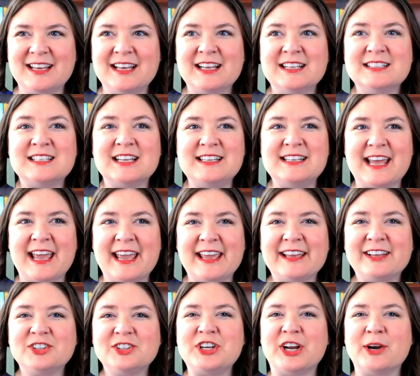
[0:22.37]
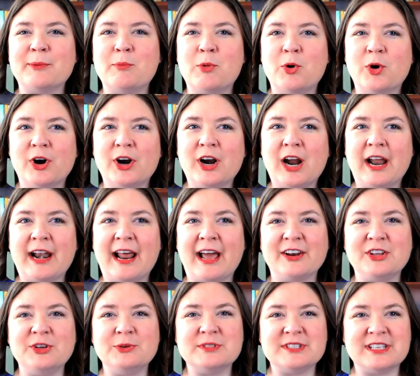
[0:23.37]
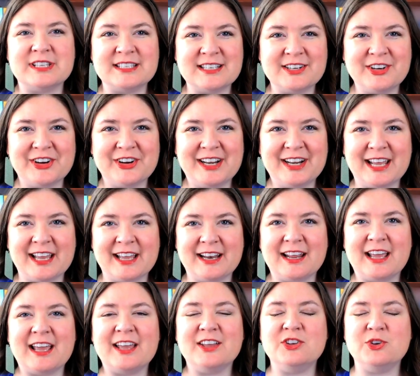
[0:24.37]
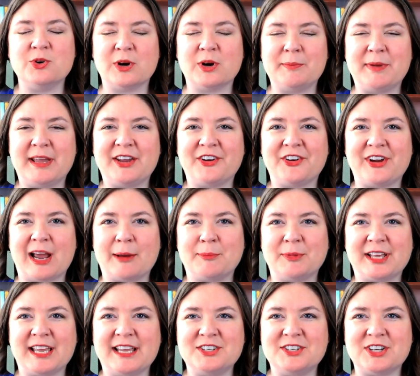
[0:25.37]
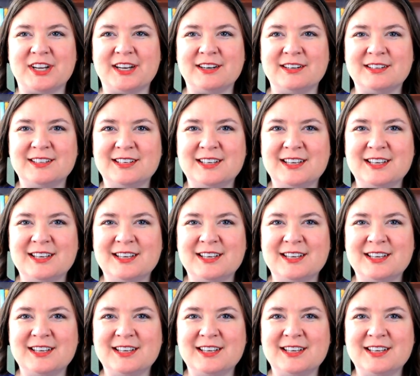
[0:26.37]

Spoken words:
Today, he'll share more on how to use this ingredient in your bakery application.